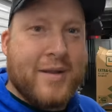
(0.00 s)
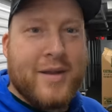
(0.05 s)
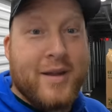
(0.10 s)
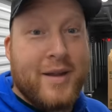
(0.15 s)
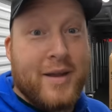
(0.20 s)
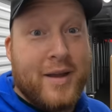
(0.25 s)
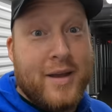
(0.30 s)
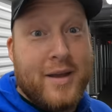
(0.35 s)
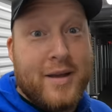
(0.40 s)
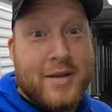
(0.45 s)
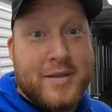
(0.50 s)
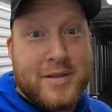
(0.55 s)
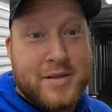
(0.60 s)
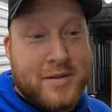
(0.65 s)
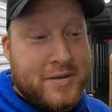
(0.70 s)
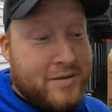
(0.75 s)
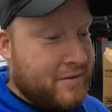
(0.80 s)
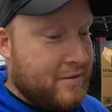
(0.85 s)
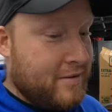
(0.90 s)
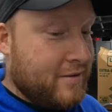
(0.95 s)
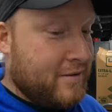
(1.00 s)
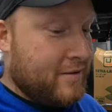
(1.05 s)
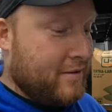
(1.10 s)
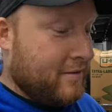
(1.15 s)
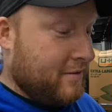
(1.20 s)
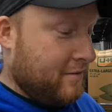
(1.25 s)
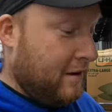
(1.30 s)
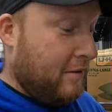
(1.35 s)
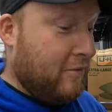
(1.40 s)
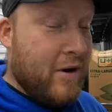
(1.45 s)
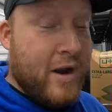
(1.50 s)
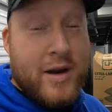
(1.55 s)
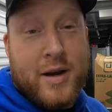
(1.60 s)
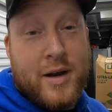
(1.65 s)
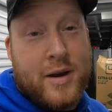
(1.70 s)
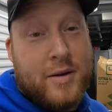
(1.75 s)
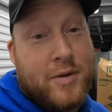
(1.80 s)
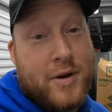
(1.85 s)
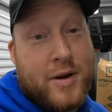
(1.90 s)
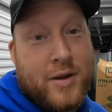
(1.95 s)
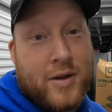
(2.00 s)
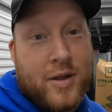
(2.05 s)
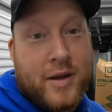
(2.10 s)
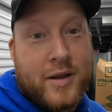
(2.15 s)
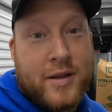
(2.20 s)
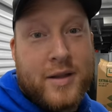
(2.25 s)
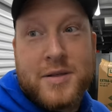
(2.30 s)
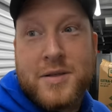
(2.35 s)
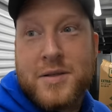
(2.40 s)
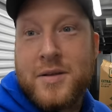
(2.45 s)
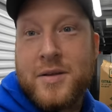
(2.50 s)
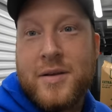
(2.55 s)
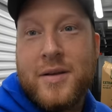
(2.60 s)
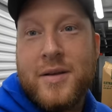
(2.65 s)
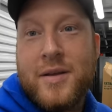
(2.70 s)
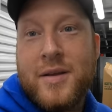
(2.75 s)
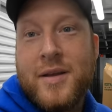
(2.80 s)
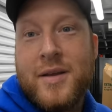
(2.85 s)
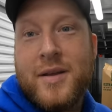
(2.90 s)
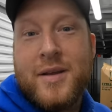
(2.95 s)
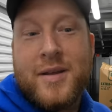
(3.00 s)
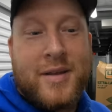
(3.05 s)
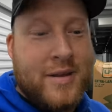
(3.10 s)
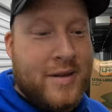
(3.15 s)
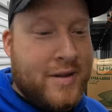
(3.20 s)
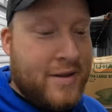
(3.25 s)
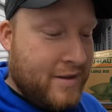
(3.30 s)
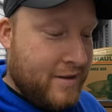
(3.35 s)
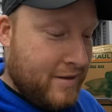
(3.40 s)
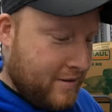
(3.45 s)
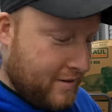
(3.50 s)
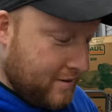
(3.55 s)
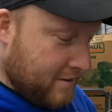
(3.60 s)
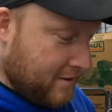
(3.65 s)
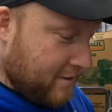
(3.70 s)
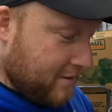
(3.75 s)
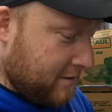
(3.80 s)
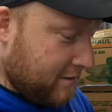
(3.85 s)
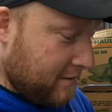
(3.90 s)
I, I guess. Never we'll ended a video like keep, this. We'll we'll keep showing.